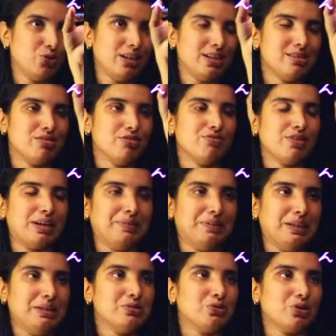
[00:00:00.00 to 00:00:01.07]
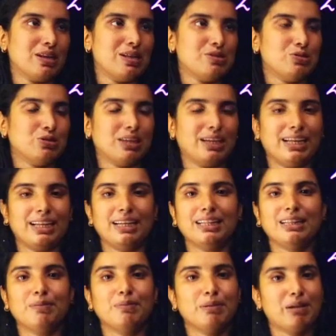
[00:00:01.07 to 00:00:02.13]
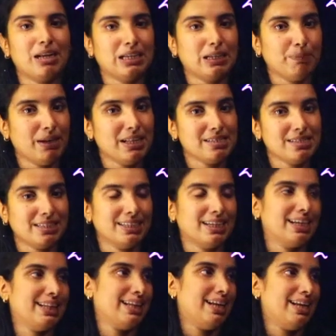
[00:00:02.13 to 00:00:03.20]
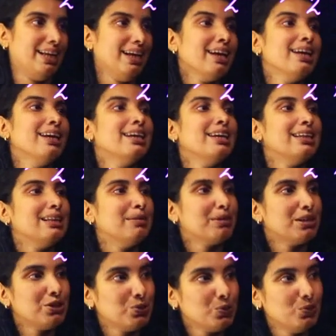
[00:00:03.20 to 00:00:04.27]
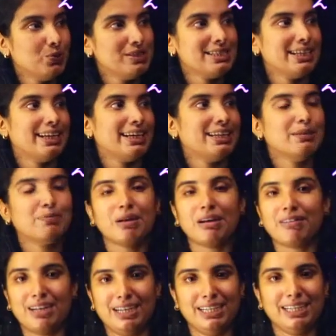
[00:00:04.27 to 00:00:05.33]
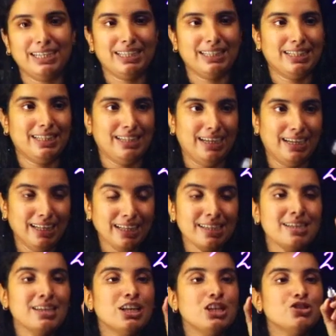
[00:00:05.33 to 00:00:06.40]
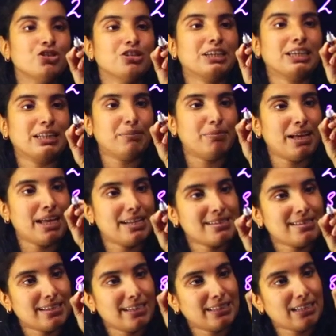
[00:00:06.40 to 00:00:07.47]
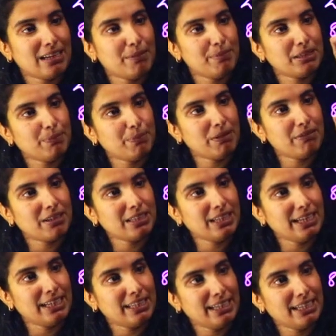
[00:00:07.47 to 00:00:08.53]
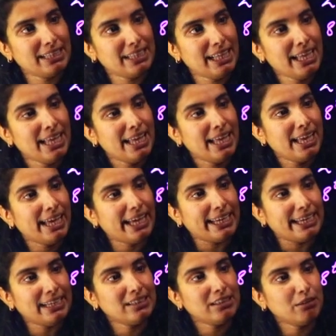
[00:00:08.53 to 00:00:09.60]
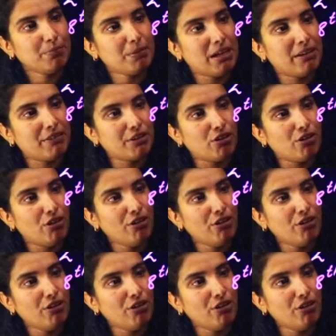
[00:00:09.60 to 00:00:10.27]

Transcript: raised to 5 in 2 raised to 3 in the multiply J the Ingala, number 2 in the A the power on a kitten, the Nana, show the kinapa answer at the power on either under the 8th power